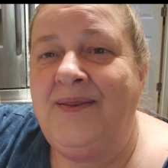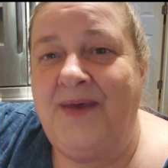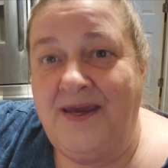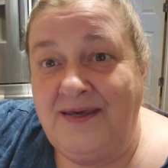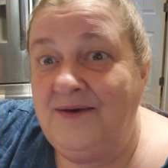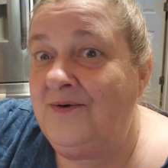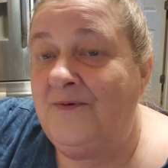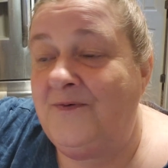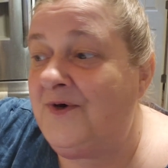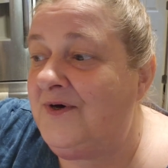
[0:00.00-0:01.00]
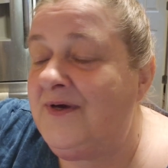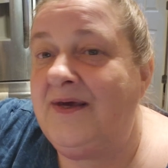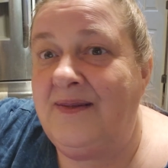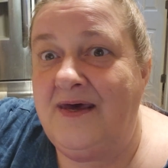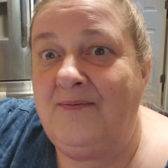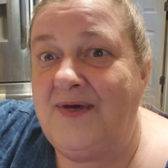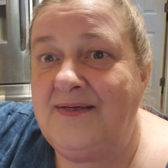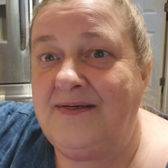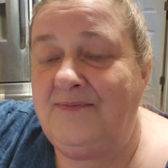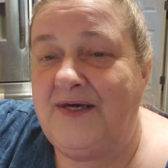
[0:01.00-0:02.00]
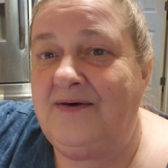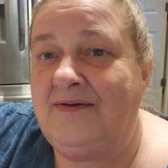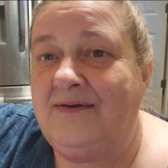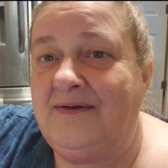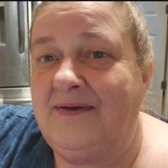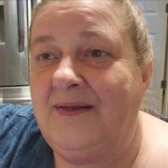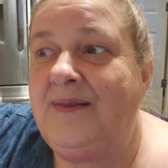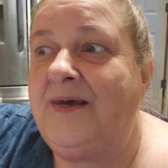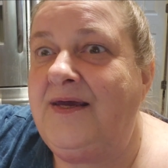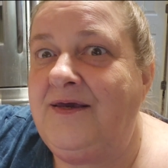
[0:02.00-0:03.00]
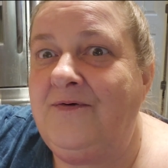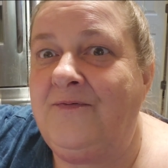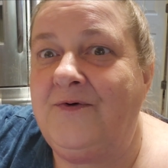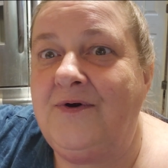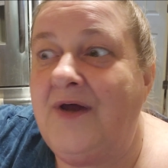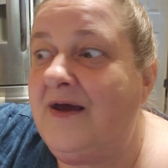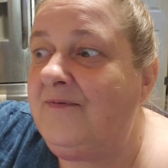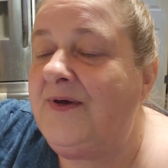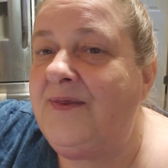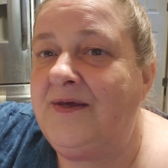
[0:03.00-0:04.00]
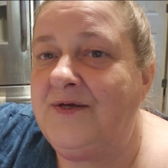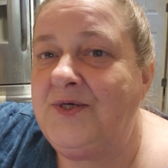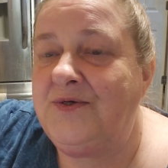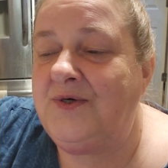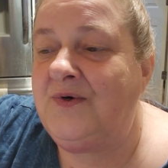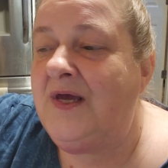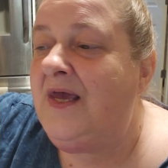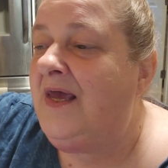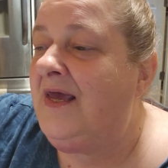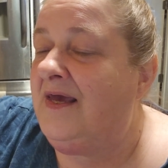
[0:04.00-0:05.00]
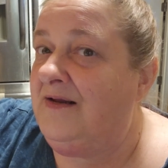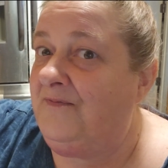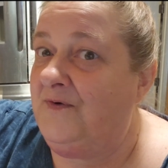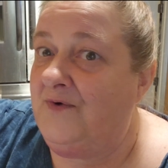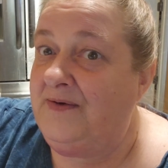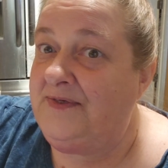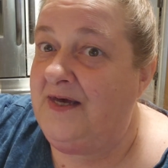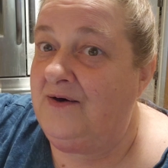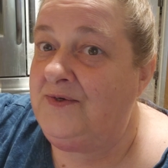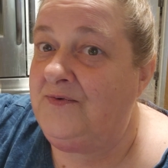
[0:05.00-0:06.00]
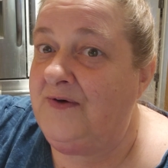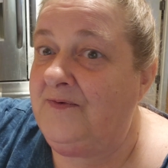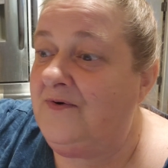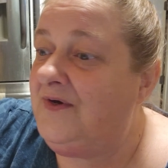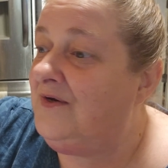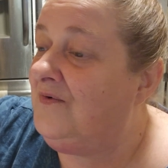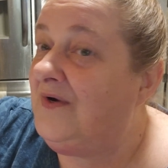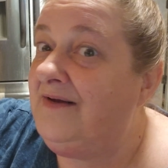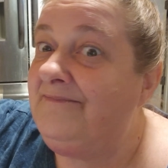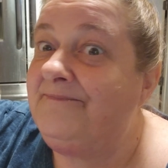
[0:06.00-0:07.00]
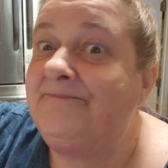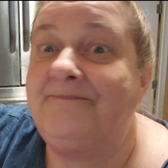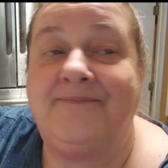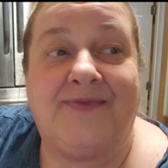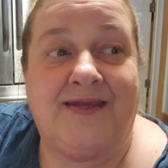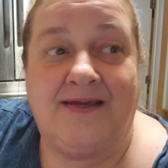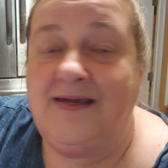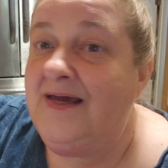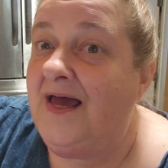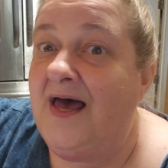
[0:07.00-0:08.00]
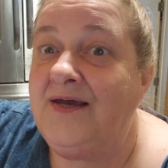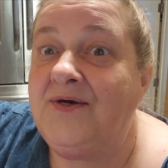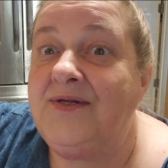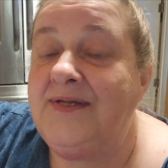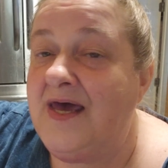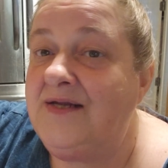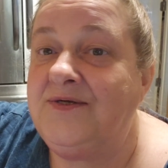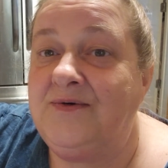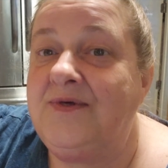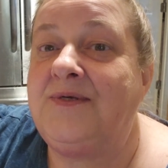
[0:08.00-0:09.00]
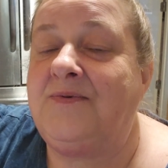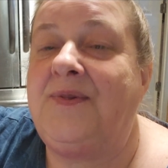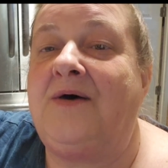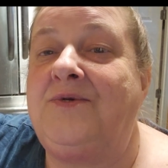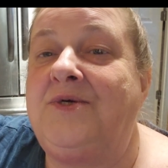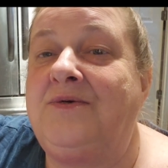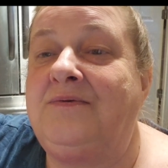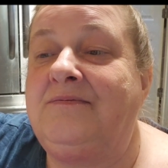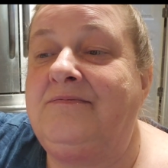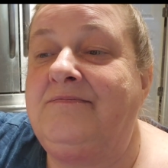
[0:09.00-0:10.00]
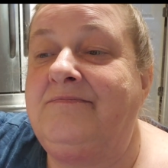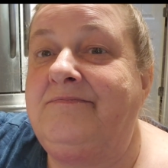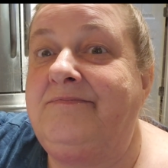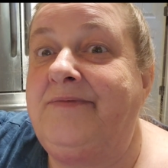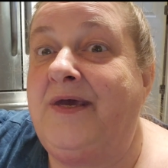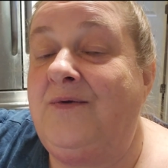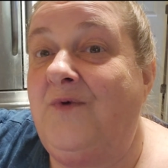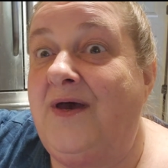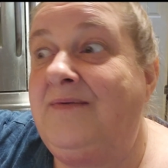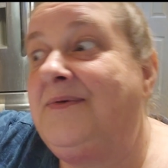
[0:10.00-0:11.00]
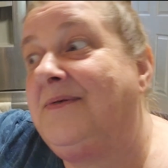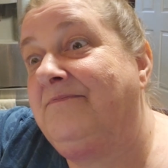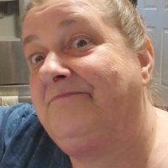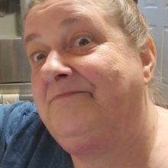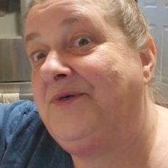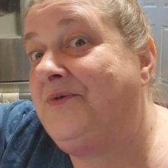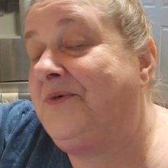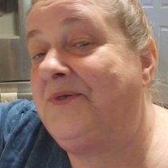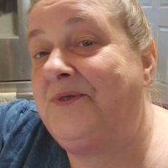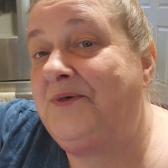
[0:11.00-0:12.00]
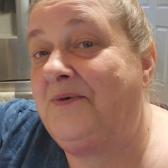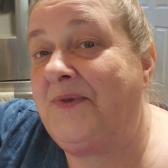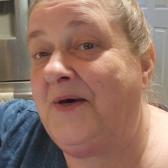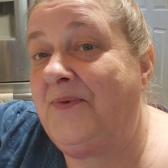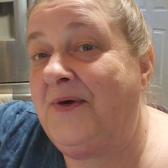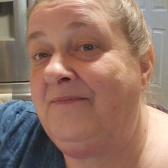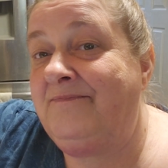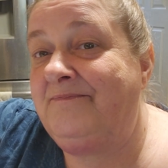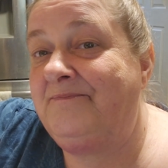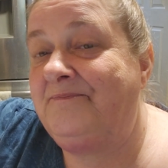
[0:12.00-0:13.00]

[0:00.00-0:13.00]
Thank you for cooking that amazing meal. Thank you for everything that you do. And if your wife's a housewife, go, you know what? I could not do this without you. And wives, you couldn't do it without them.